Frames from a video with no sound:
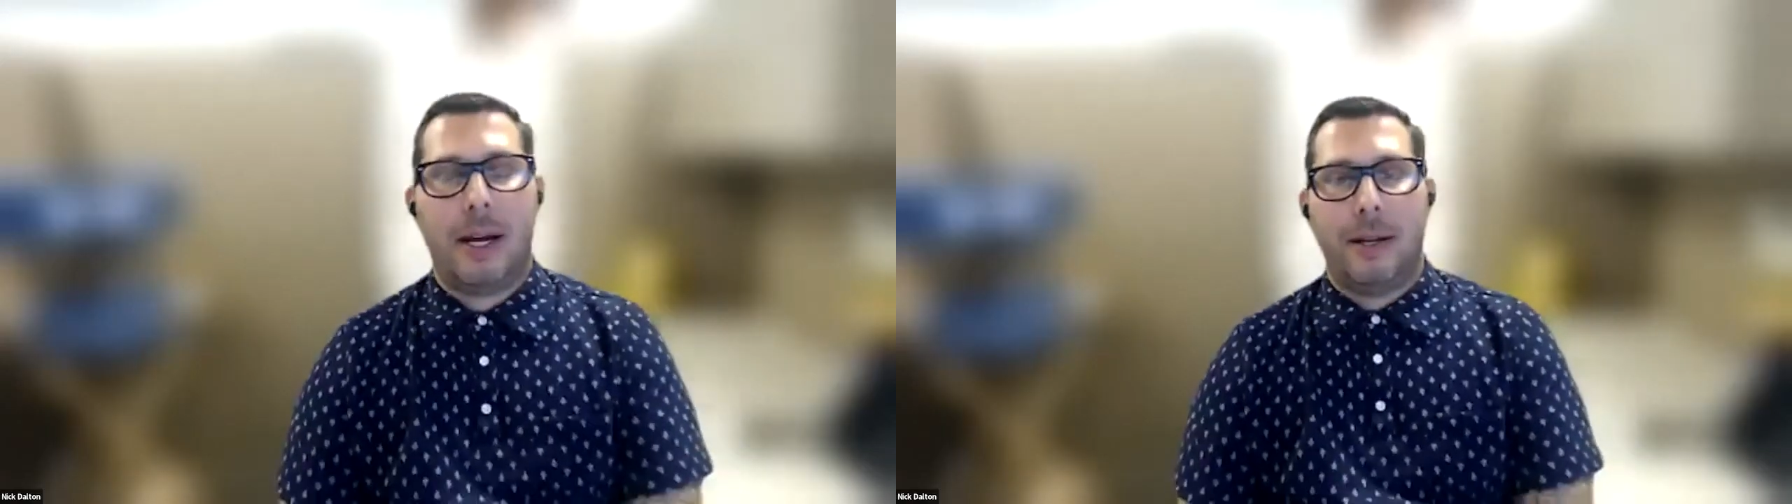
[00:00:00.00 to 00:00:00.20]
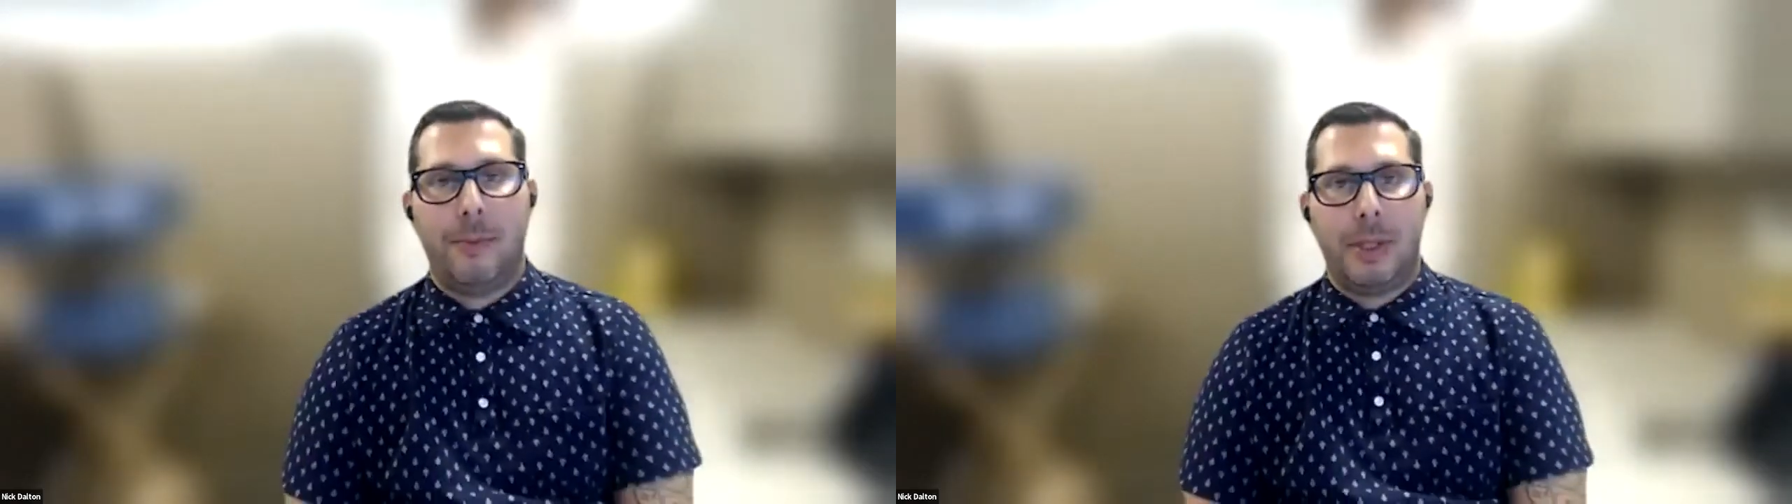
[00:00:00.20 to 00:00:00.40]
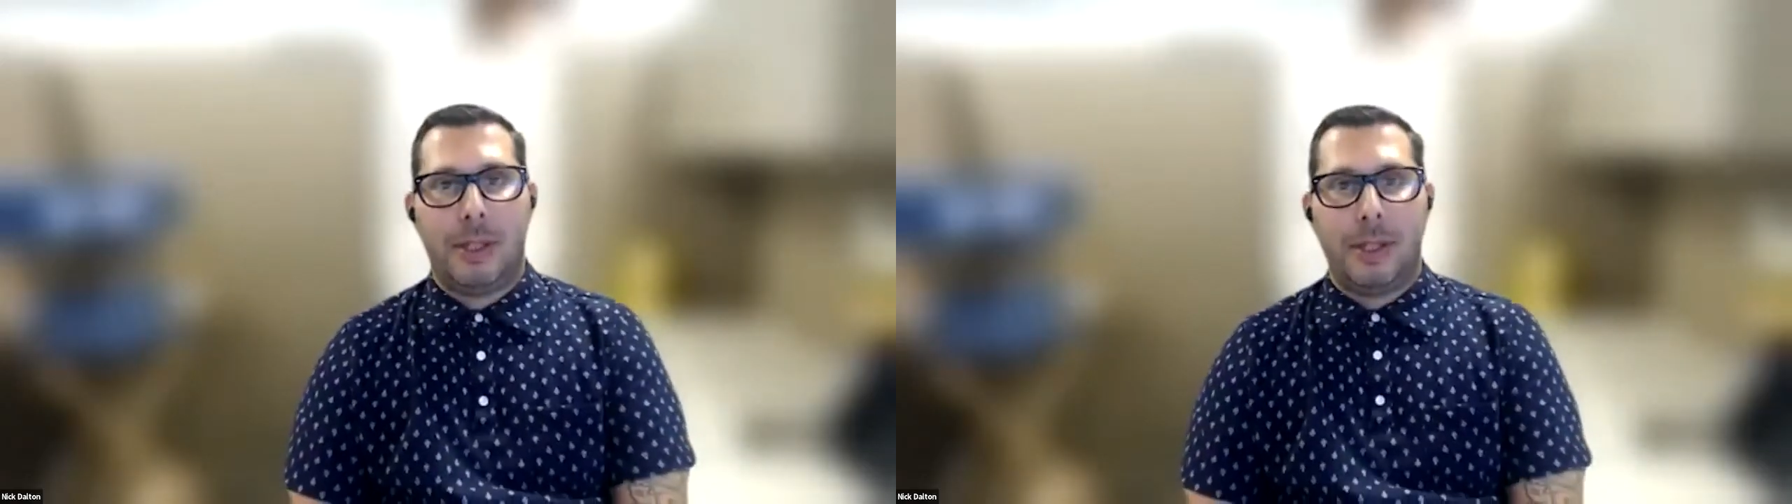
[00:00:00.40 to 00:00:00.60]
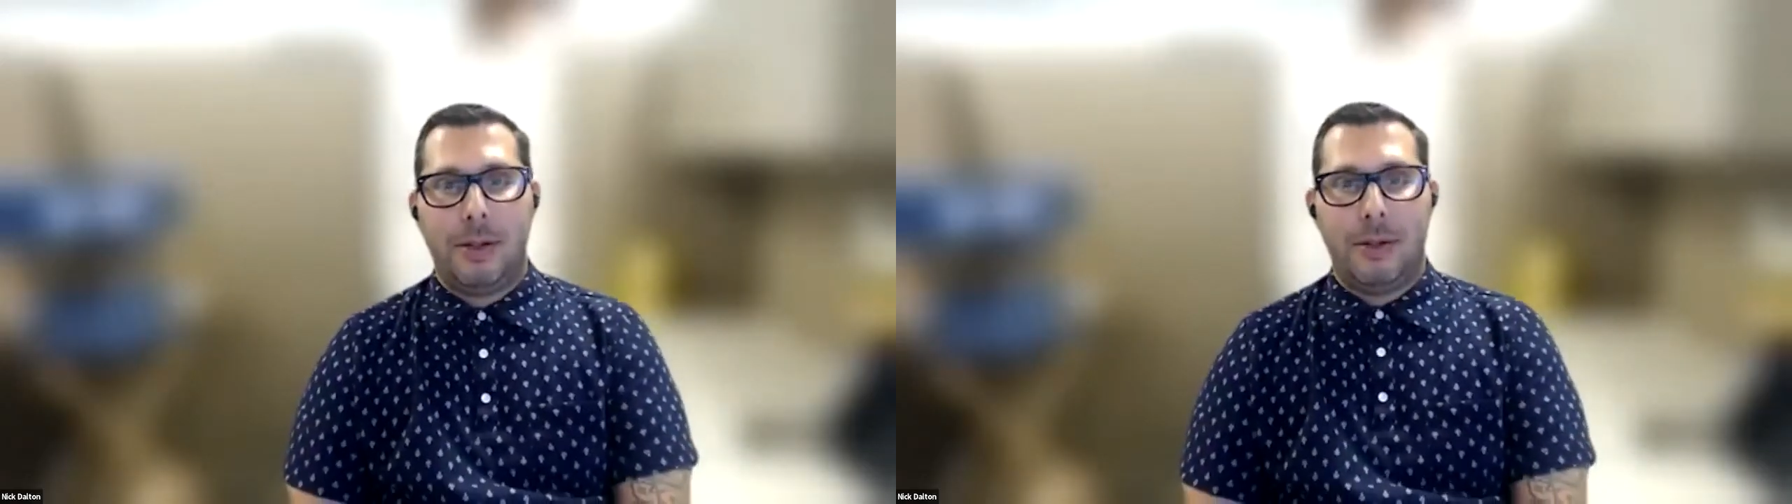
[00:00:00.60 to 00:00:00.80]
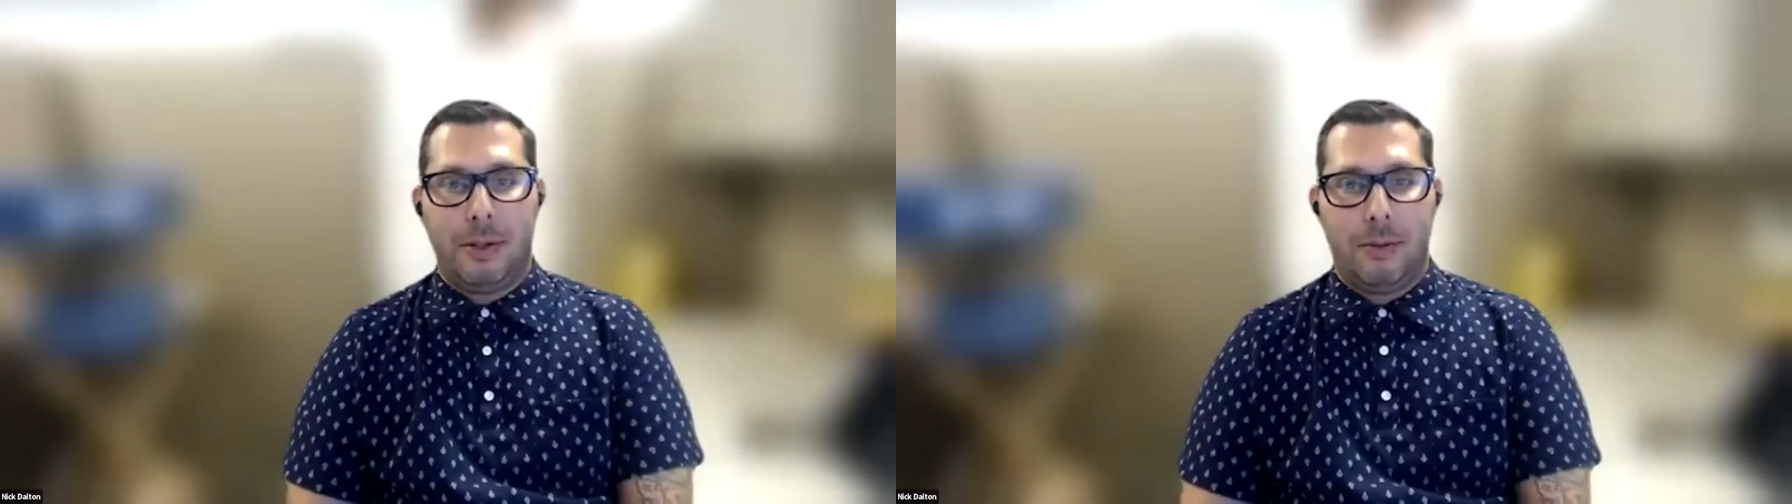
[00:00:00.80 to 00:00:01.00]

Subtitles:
And once the student